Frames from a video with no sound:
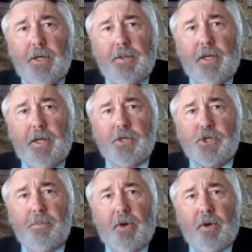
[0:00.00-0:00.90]

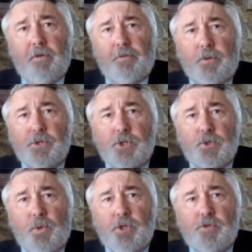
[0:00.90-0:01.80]
Nonetheless, American
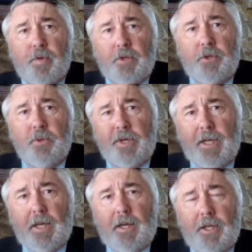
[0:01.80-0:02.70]
forces were instructed to
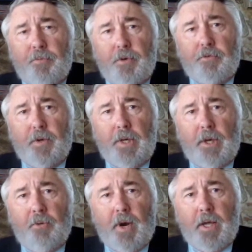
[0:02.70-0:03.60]
annihilate
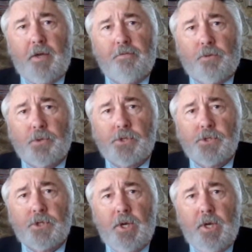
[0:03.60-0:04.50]
retreating Iraqi
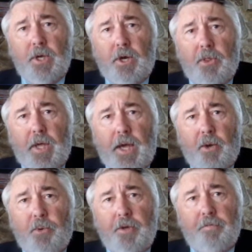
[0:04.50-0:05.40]
forces on the
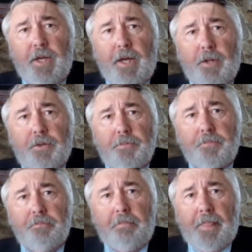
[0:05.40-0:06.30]
highway of death.
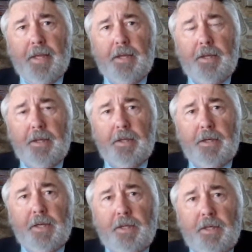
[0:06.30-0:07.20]
In
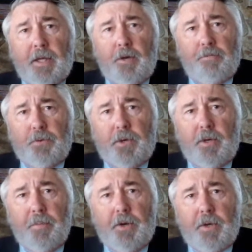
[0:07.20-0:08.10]

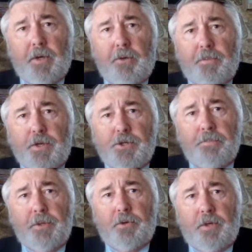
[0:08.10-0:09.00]
1994, America under
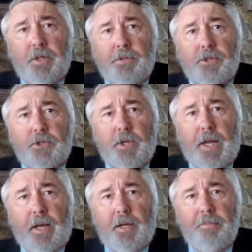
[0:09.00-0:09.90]
President Bill Clinton stood
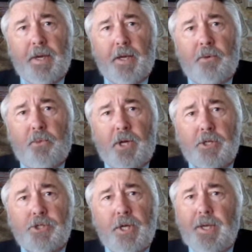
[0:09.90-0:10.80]
idly by and
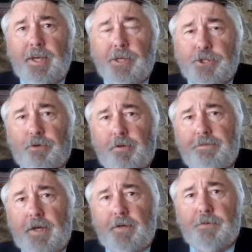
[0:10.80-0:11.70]
watched as over
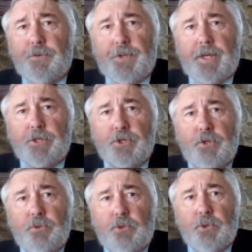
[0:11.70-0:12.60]
500,000
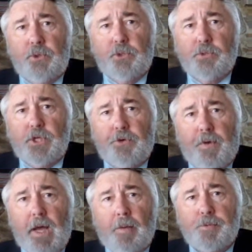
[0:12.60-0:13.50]
Hutu and Tutsi
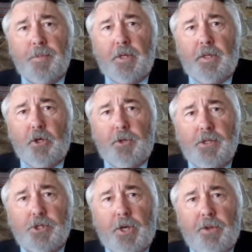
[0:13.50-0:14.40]
tribesmen killed
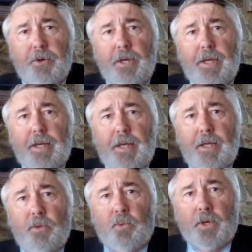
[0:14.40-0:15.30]
each other
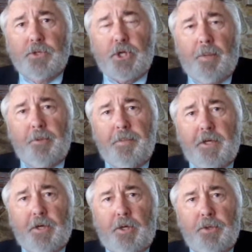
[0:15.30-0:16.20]
in what has come to be
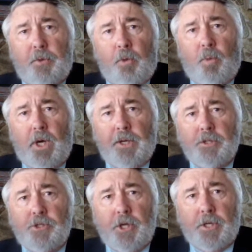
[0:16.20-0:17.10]
called the
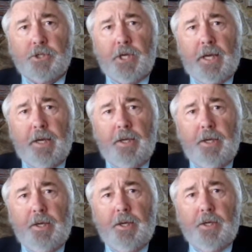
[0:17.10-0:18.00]
Rwandan genocide.
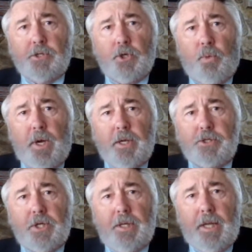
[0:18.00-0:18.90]
So why
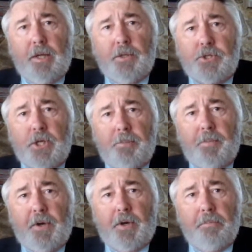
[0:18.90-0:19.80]
is it now that some
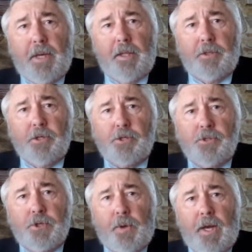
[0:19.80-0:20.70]
American
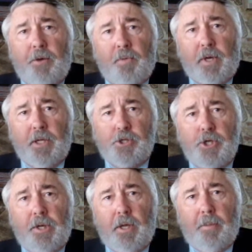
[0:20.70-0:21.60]
politicians are getting
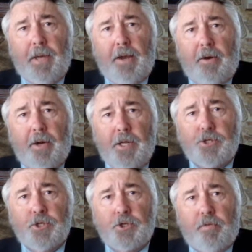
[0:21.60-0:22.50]
religion about our
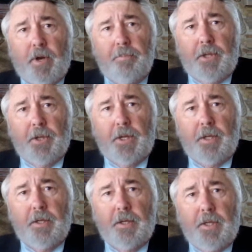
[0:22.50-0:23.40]
nation's credibility?
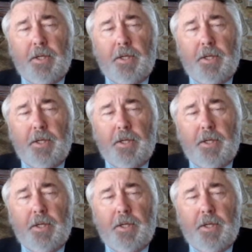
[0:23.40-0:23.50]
